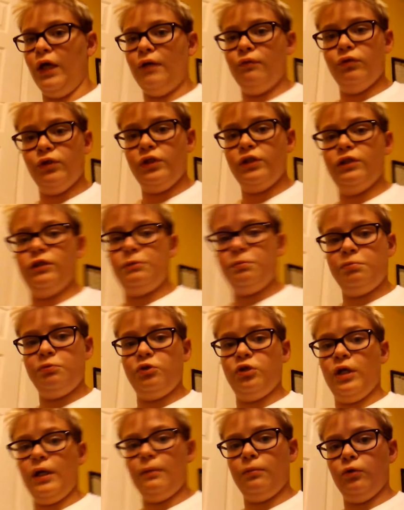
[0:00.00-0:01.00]
every
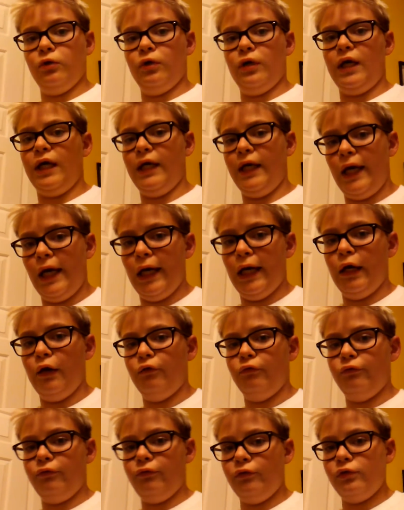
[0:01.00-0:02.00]
subscriber I
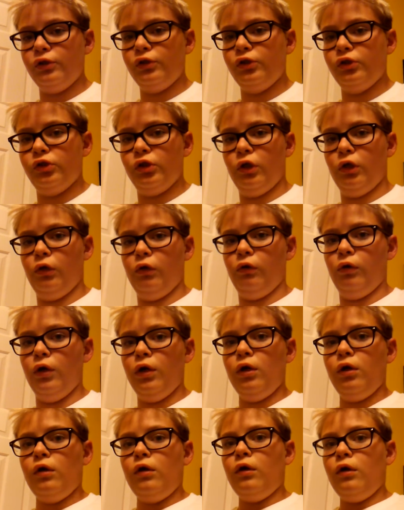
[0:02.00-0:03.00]
have. So